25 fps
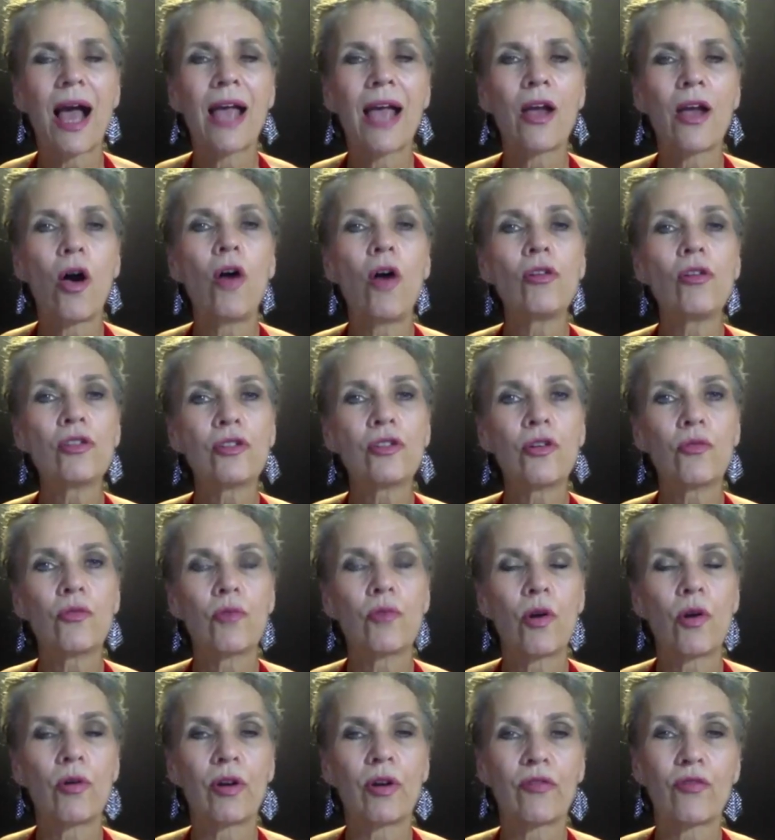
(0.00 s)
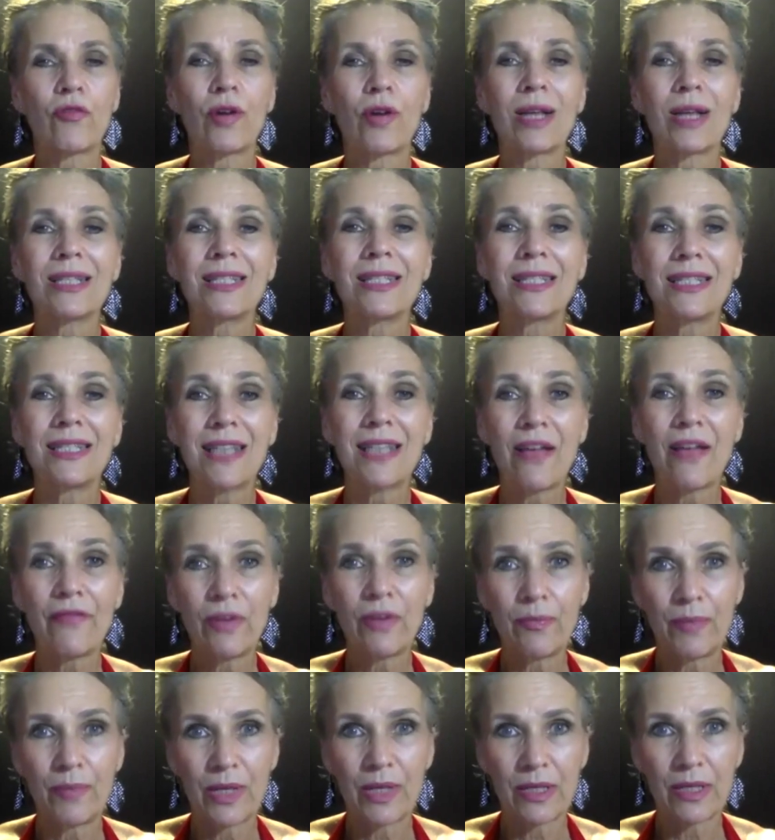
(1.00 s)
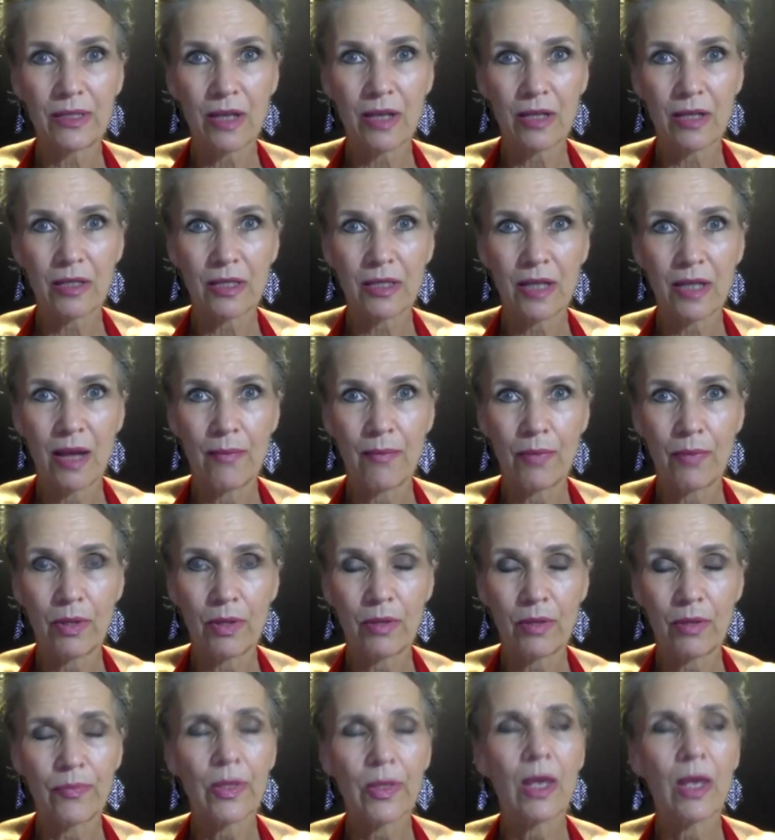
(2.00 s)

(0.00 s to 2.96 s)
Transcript: I also wrote it for a 7-piece ensemble